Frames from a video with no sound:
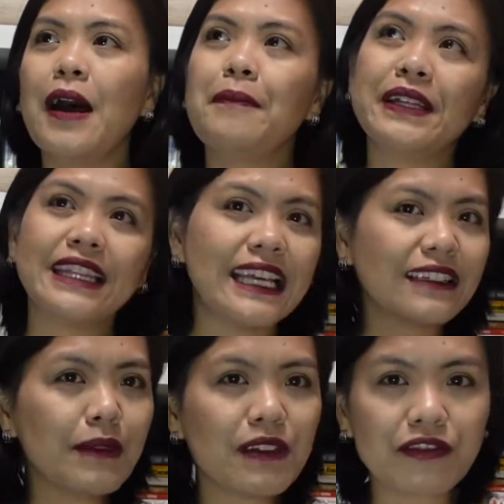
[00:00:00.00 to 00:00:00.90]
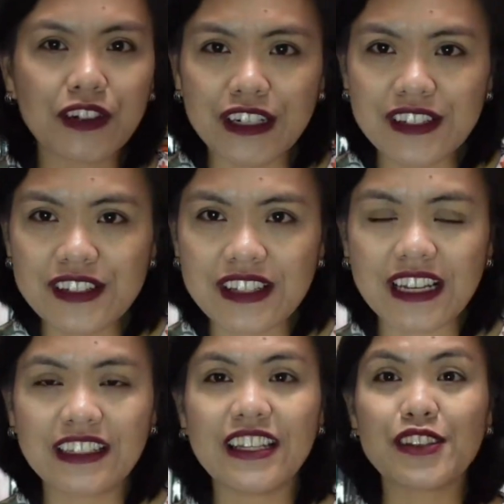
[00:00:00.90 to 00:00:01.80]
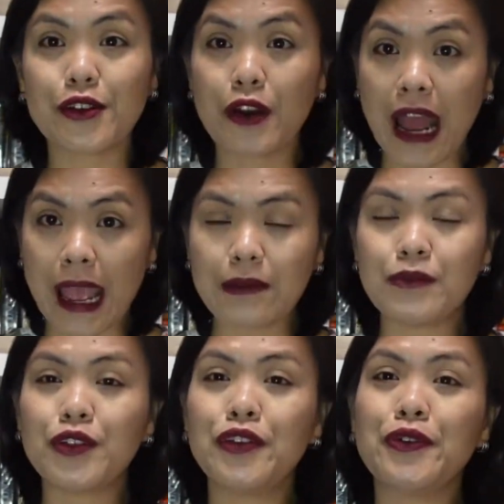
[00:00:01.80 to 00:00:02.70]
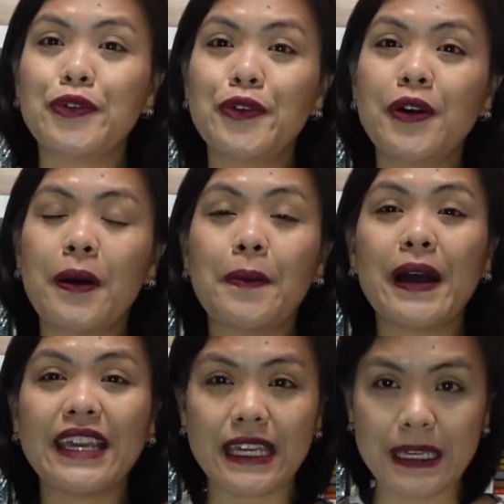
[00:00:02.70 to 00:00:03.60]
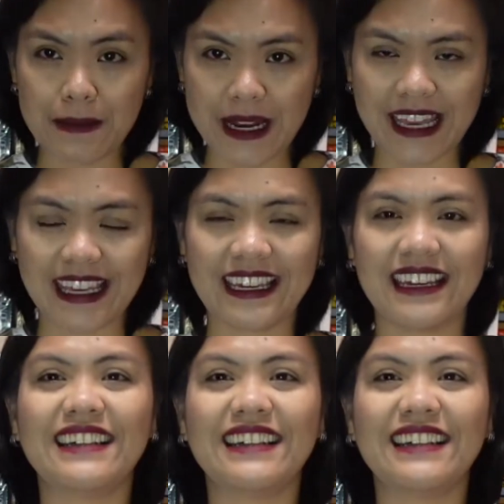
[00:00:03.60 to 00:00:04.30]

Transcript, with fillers: But let me first describe to you my e-bike.